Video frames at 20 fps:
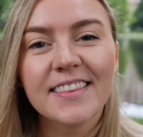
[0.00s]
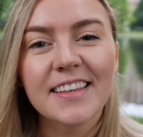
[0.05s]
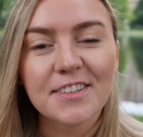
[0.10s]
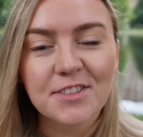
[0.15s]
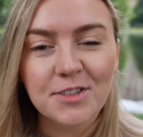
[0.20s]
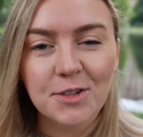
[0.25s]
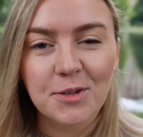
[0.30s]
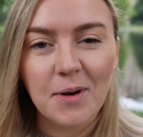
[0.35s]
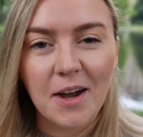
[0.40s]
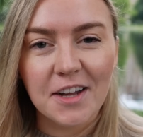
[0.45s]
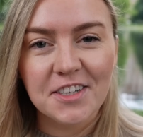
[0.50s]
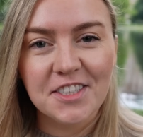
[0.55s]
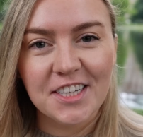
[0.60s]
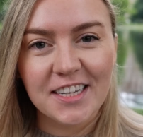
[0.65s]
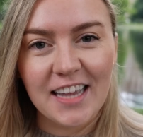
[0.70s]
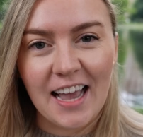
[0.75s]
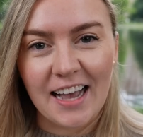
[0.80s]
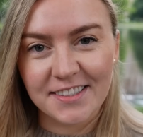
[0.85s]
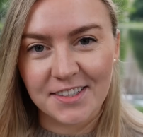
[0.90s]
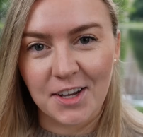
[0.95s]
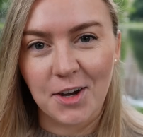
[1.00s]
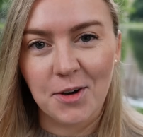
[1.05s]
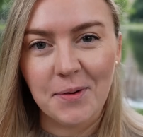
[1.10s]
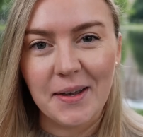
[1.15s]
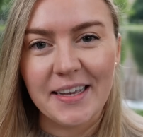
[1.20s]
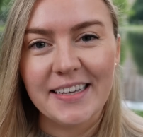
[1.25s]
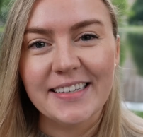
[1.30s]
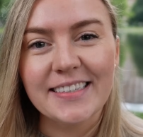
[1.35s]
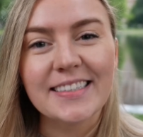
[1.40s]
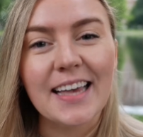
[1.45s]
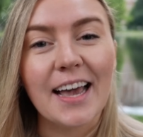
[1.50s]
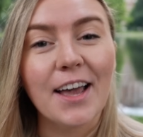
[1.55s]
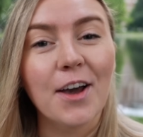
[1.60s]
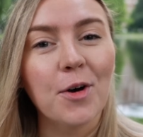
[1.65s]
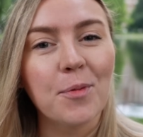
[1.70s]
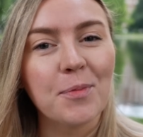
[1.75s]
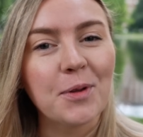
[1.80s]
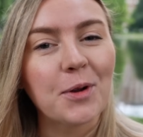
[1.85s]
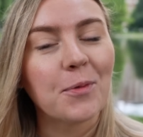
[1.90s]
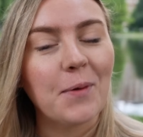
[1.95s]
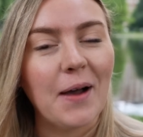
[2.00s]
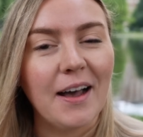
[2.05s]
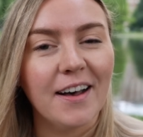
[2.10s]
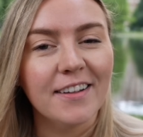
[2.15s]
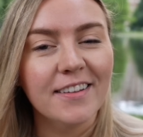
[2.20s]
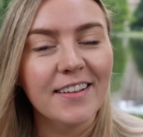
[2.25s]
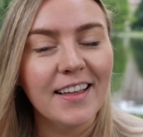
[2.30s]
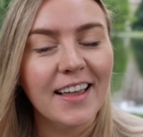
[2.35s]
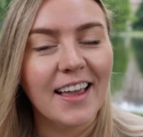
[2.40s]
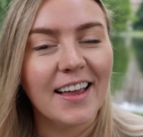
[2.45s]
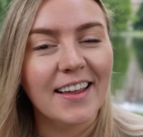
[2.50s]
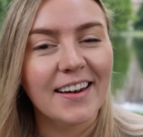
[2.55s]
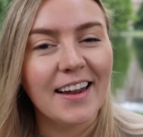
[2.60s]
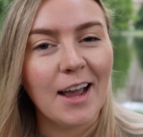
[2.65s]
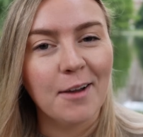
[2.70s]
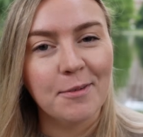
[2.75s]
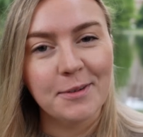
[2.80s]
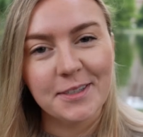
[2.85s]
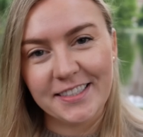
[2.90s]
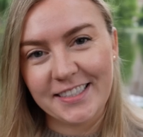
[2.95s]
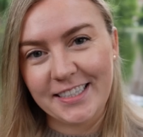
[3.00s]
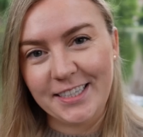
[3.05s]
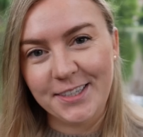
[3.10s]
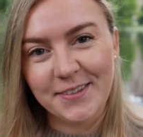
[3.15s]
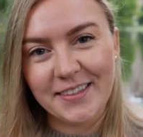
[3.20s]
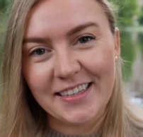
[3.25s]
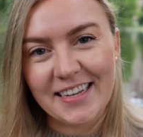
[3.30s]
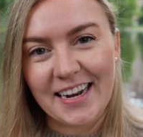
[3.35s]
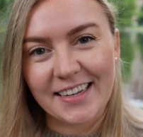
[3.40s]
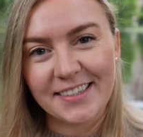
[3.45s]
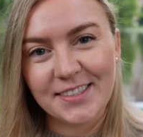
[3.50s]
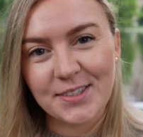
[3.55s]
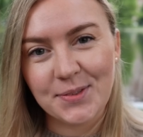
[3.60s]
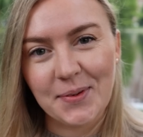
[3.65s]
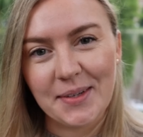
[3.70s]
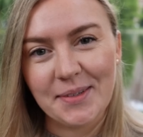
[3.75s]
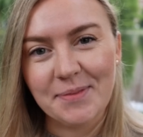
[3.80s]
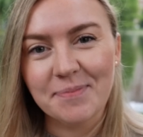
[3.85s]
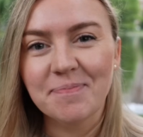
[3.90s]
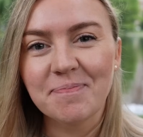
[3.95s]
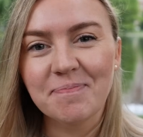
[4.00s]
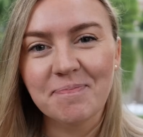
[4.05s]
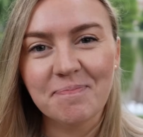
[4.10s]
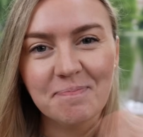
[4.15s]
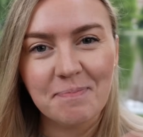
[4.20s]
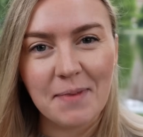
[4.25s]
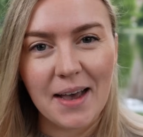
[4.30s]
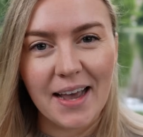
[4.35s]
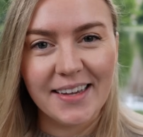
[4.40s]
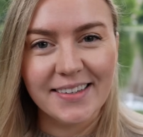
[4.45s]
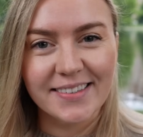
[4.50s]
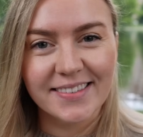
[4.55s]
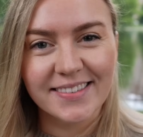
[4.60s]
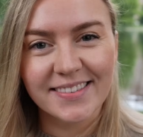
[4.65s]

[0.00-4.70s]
Thanks for watching as always. I hope you're well, and I will see you in the next one. Bye.